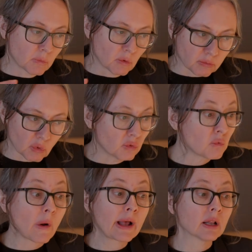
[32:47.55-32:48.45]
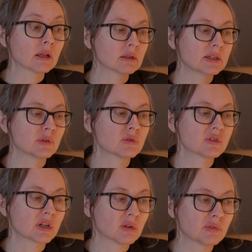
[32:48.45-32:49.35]
grown well, even though
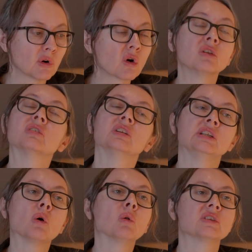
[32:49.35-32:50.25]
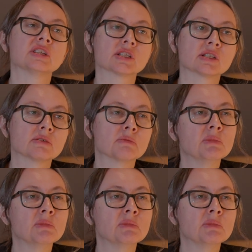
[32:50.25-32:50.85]
they got forgotten in all this